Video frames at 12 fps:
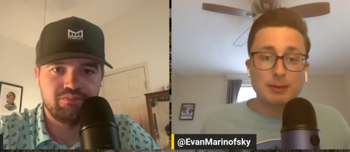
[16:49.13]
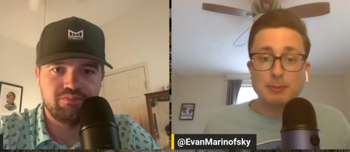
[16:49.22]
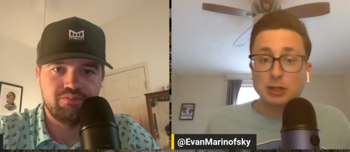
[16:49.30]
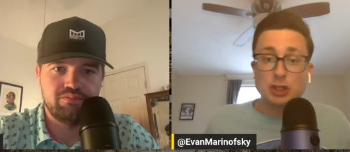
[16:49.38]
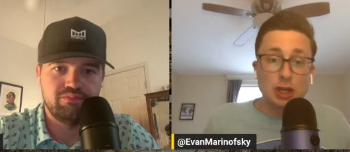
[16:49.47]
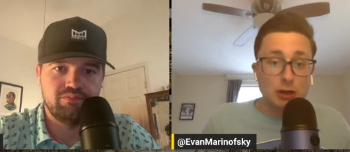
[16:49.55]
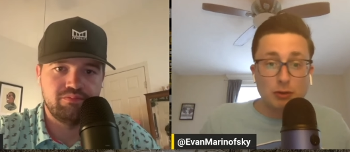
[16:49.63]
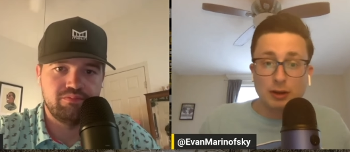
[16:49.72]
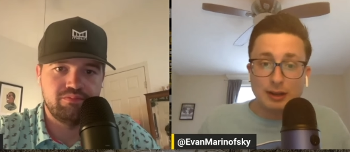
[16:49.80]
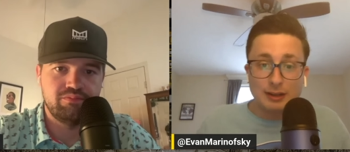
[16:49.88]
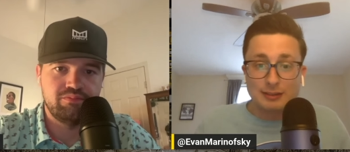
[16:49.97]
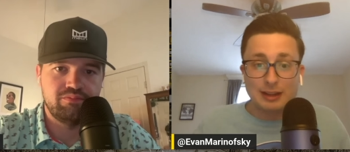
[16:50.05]
Speaker 1: maybe
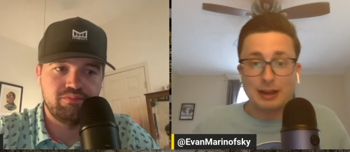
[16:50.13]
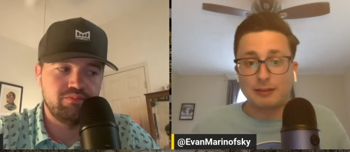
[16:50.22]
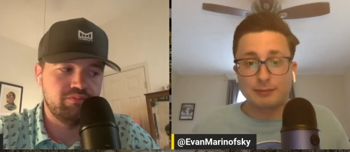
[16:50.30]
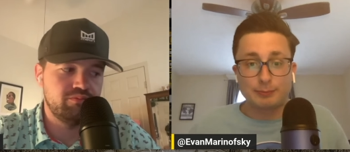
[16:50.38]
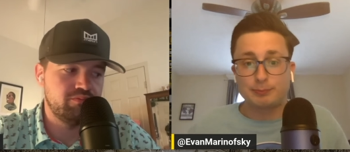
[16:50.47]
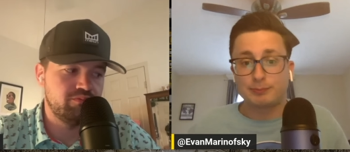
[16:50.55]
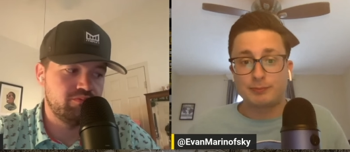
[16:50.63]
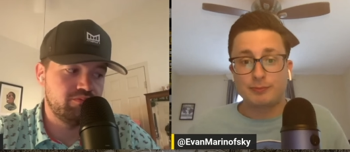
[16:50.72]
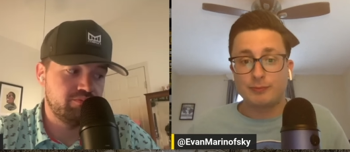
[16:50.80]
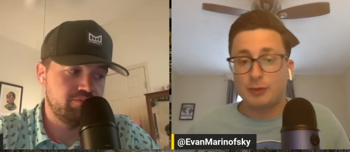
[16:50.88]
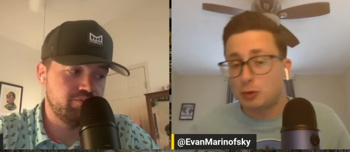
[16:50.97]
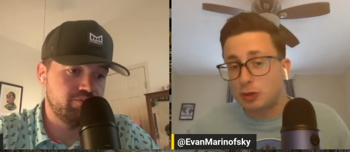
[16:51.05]
Chychrun and a
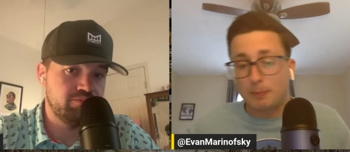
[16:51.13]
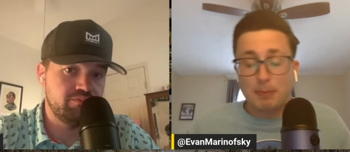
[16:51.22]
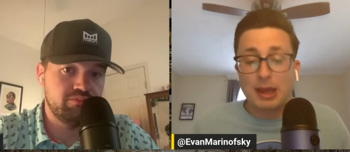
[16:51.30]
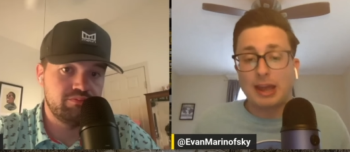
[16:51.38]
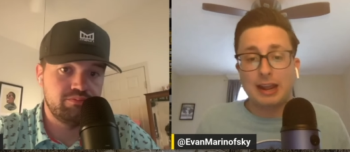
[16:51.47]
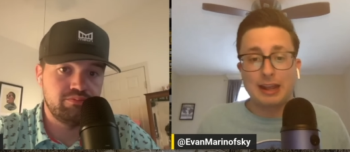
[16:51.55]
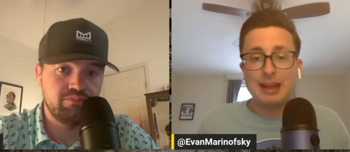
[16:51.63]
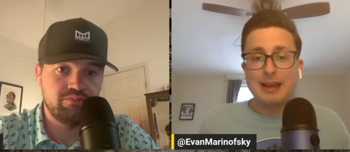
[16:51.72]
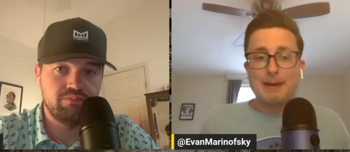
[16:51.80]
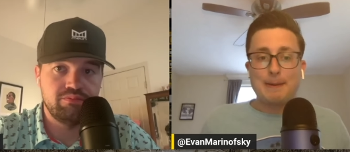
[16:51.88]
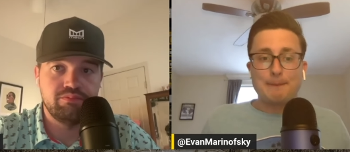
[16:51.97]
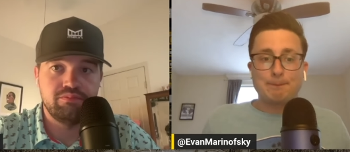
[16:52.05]
future pick.
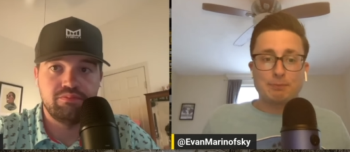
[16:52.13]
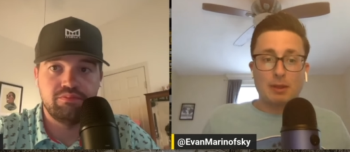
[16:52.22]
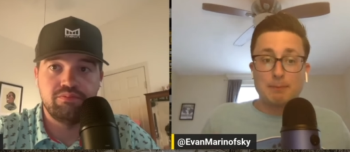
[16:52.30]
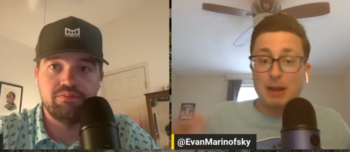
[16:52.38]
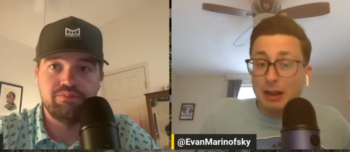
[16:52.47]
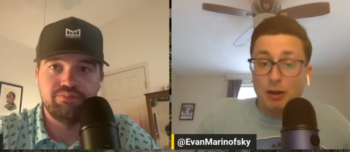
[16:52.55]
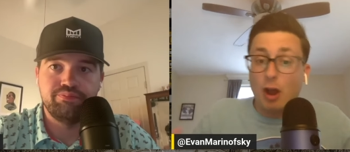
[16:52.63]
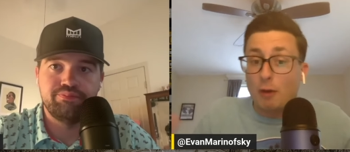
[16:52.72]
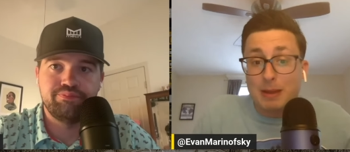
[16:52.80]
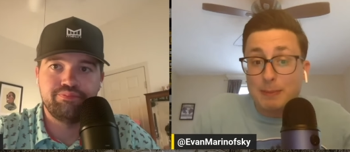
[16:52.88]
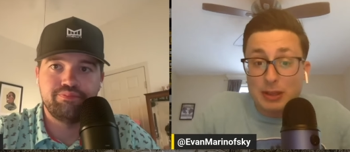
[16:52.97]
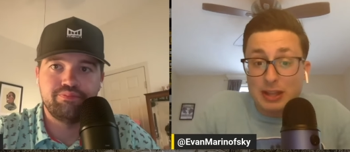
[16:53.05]
But I don't
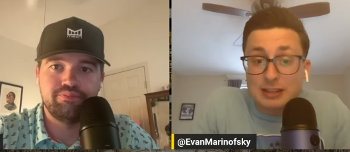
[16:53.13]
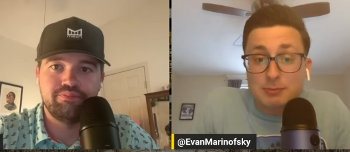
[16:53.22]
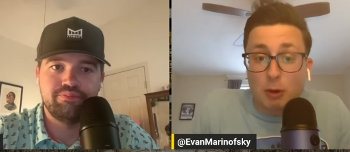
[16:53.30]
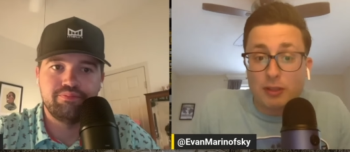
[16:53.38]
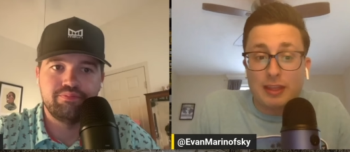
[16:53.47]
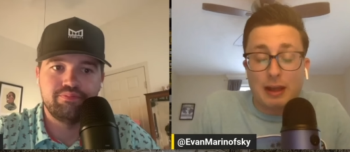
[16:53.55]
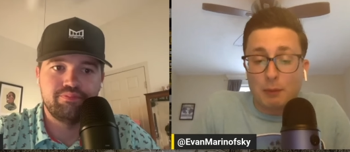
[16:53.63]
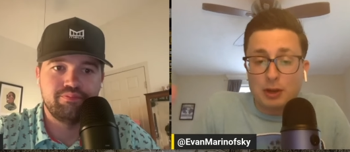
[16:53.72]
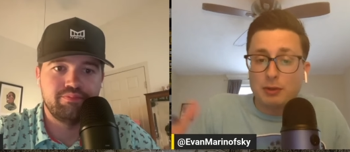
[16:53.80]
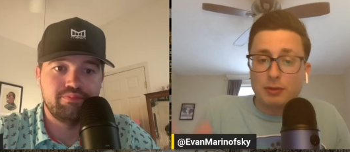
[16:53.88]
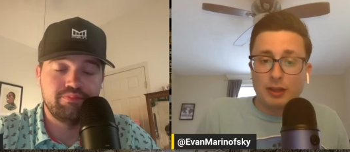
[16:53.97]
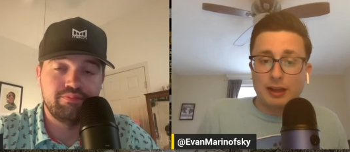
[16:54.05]
know. Maybe it is more than that. What
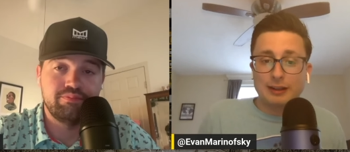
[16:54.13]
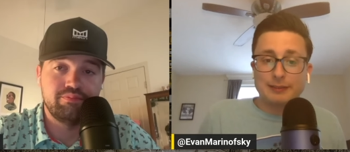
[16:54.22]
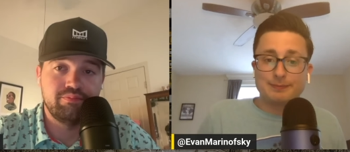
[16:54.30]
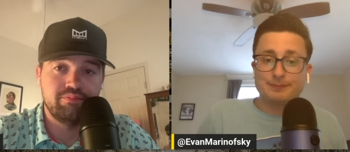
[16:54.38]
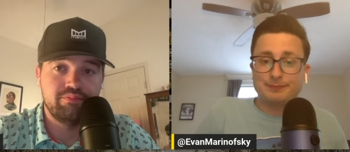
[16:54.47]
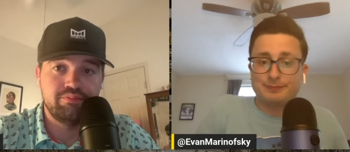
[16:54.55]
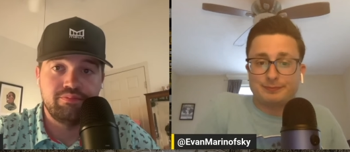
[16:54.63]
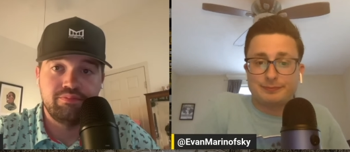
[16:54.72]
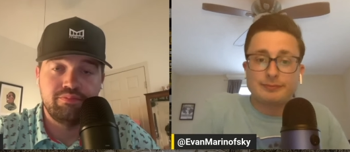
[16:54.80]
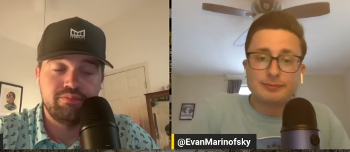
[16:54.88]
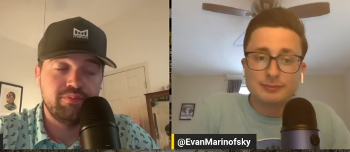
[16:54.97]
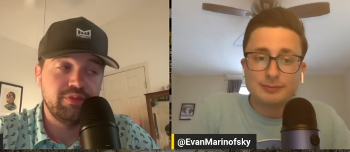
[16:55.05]
do you think?
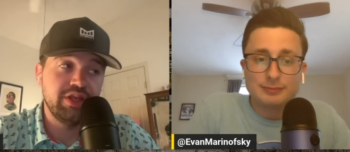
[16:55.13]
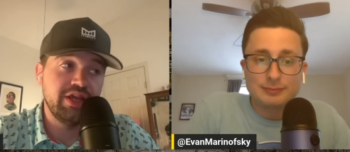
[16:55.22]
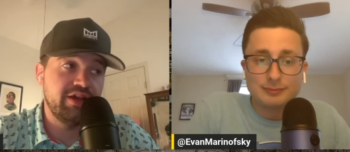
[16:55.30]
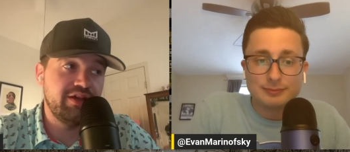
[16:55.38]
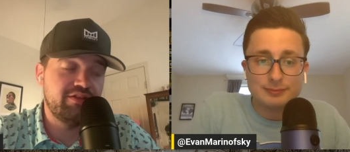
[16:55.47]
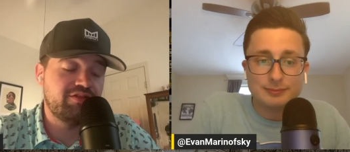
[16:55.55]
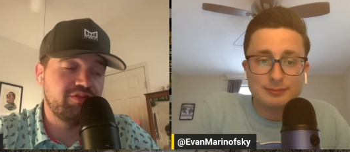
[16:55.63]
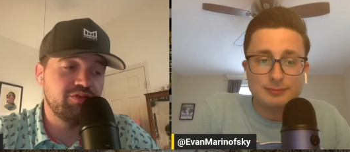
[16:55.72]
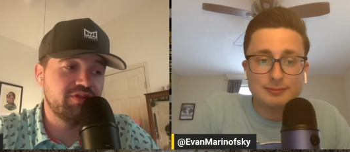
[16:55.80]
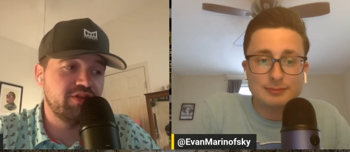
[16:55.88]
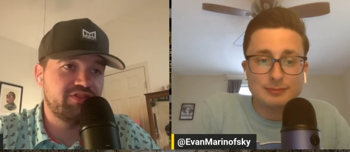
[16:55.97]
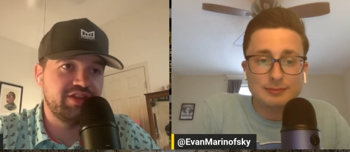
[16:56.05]
Speaker 2: Yeah, it's
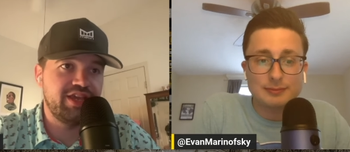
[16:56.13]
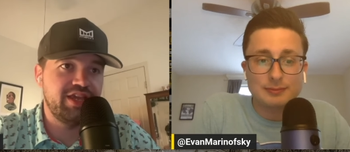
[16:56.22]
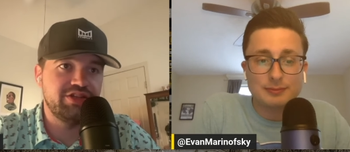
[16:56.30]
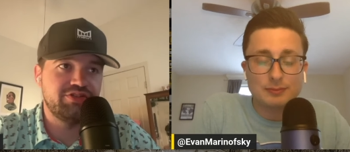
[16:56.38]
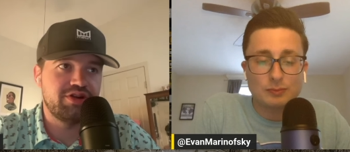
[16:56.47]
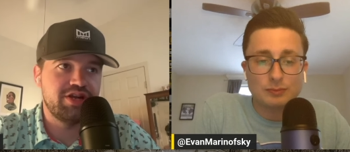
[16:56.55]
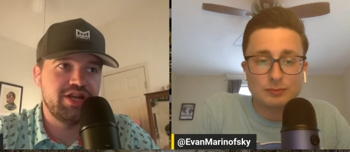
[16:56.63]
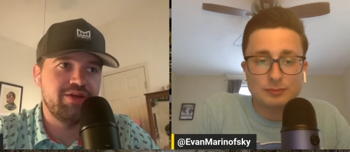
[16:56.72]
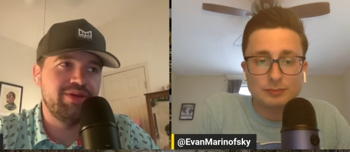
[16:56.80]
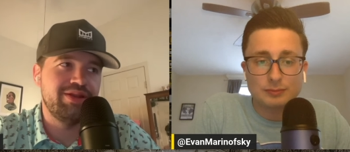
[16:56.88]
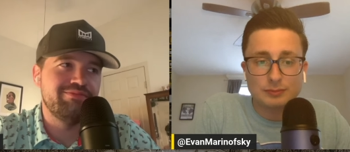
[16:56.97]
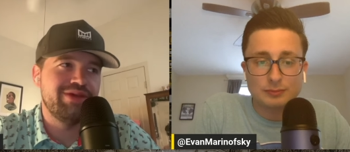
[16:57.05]
so tough to gauge, right?
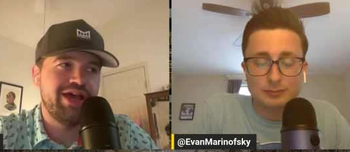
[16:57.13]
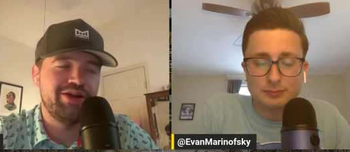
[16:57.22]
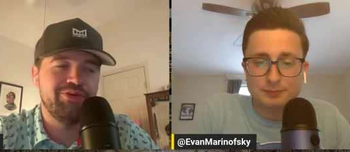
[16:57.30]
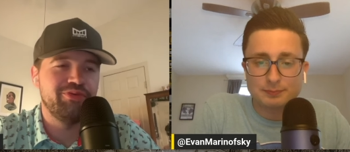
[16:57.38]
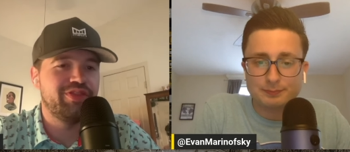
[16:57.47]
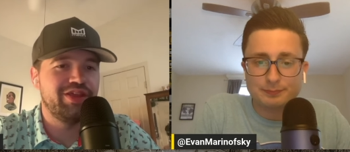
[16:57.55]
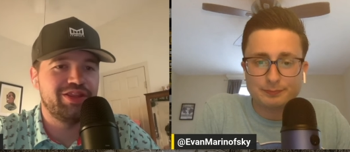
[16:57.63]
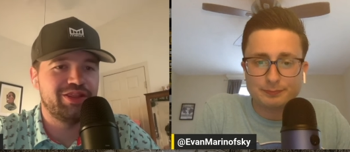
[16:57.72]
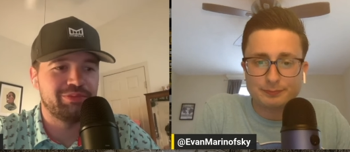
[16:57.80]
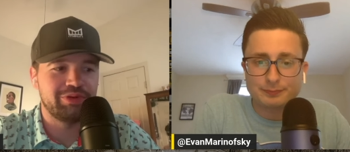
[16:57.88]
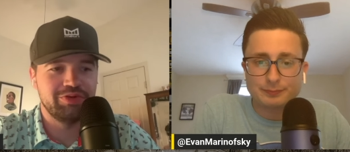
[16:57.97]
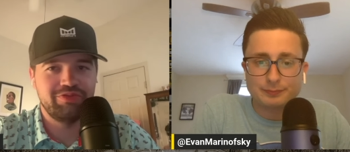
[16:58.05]
I mean, I don't
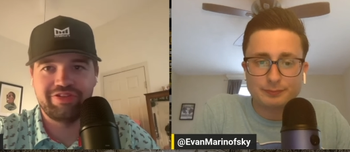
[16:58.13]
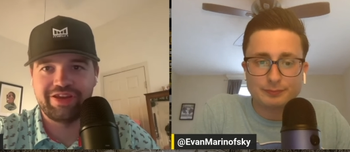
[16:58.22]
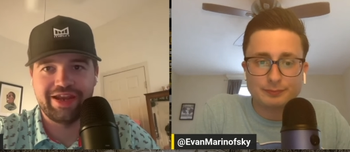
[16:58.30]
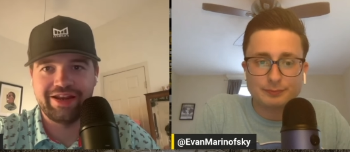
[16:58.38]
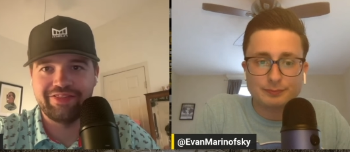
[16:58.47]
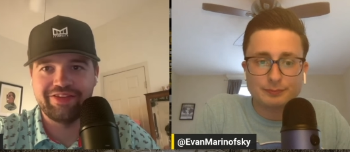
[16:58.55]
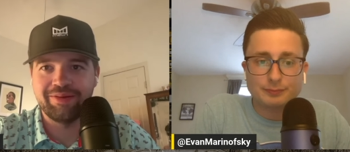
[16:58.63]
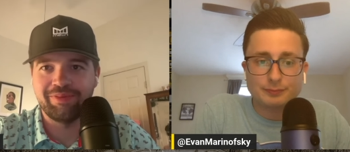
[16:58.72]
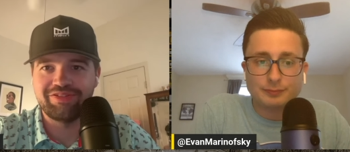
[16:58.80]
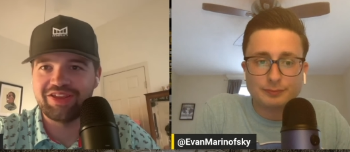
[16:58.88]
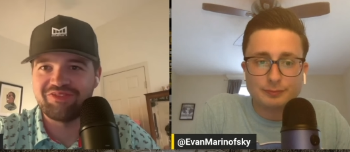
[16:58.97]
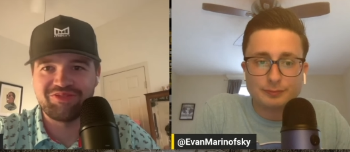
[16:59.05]
think the Bruins are getting the
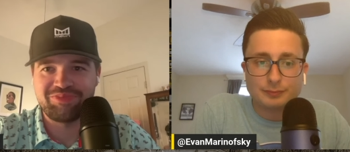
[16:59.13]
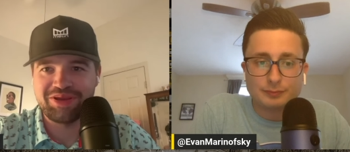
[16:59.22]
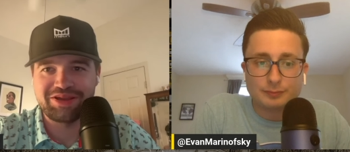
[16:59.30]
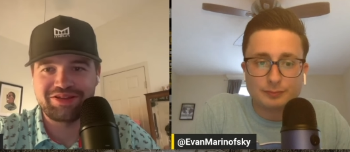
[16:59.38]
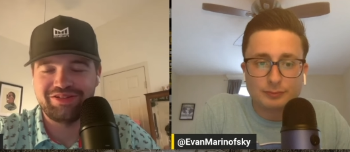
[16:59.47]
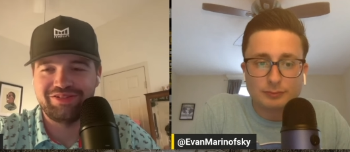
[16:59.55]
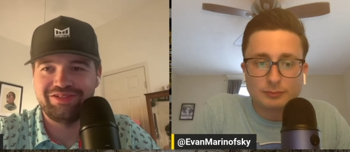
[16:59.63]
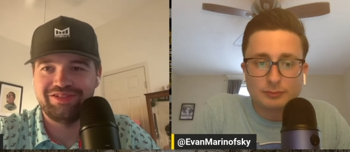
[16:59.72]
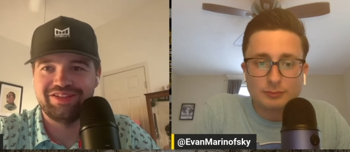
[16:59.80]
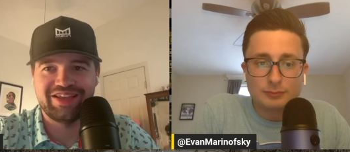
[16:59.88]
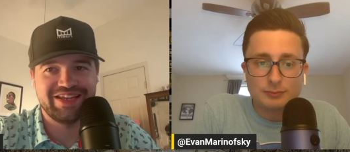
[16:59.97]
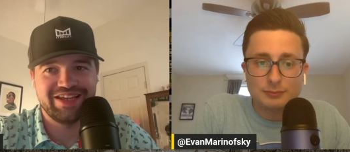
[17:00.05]
number seven pick.
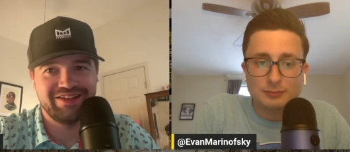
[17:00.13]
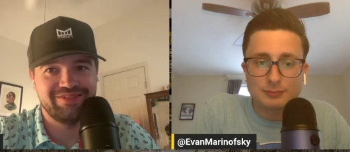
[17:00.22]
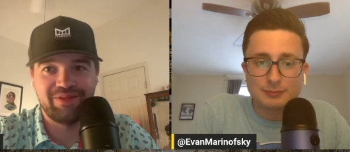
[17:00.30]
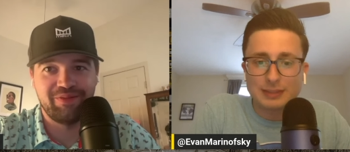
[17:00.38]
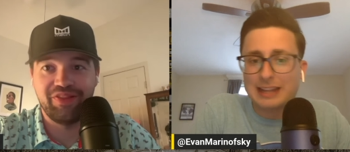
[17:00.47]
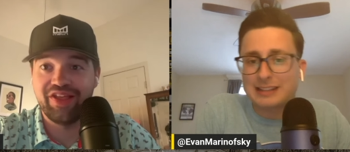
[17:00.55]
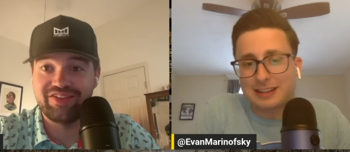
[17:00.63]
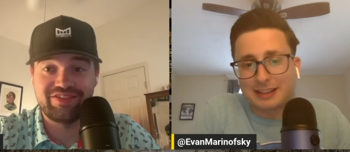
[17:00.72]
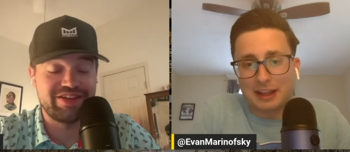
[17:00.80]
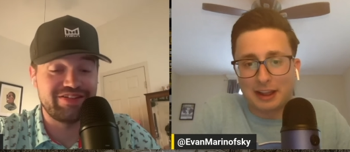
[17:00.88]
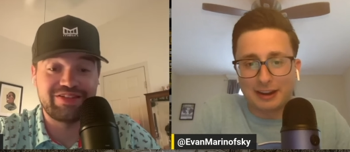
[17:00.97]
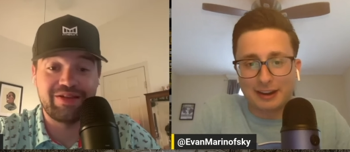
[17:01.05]
Like uh, unless like